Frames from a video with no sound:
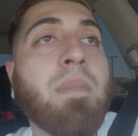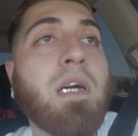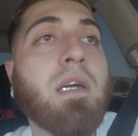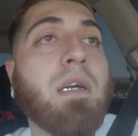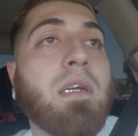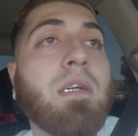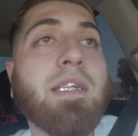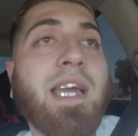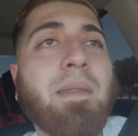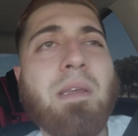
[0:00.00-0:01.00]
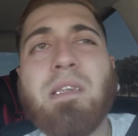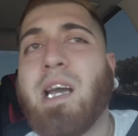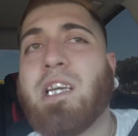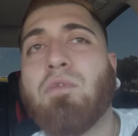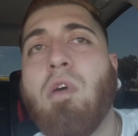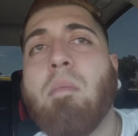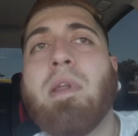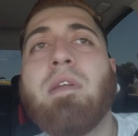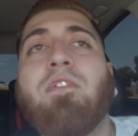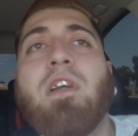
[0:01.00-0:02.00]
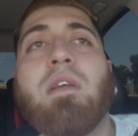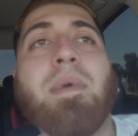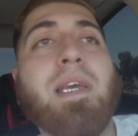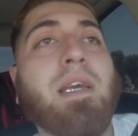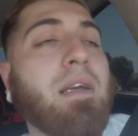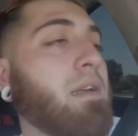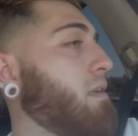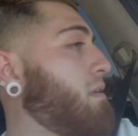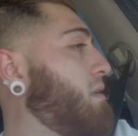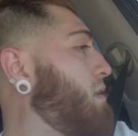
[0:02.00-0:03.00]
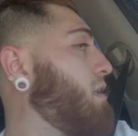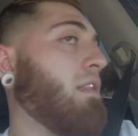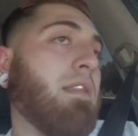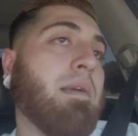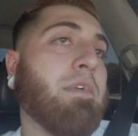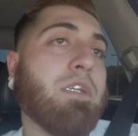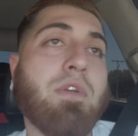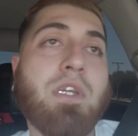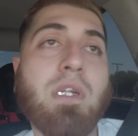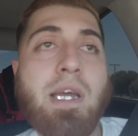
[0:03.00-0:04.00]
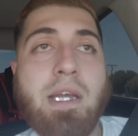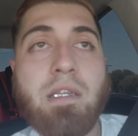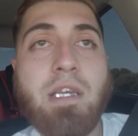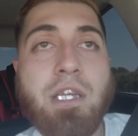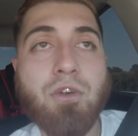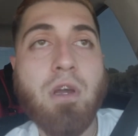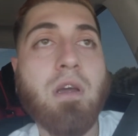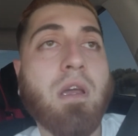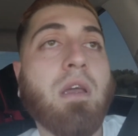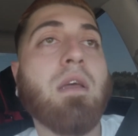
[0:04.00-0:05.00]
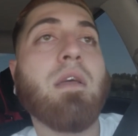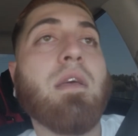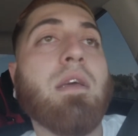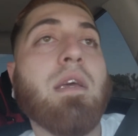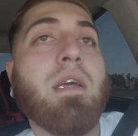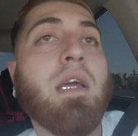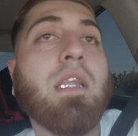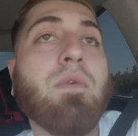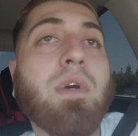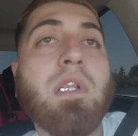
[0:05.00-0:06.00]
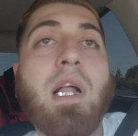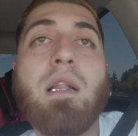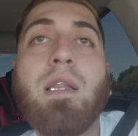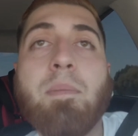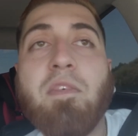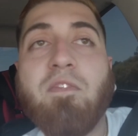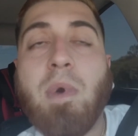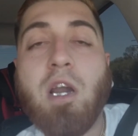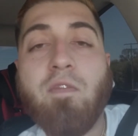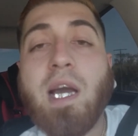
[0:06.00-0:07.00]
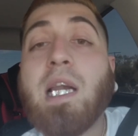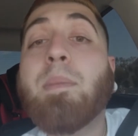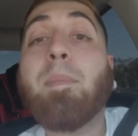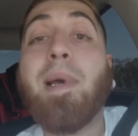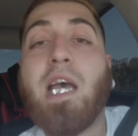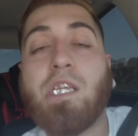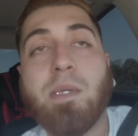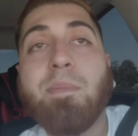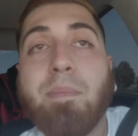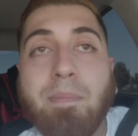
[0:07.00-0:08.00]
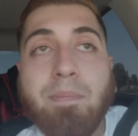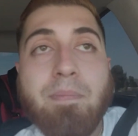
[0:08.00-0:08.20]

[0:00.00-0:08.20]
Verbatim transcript: But, damn, this guy's swerving in front of me. Let me switch lanes. He drunk. Anyway, let me, matter of fact, let me pass him.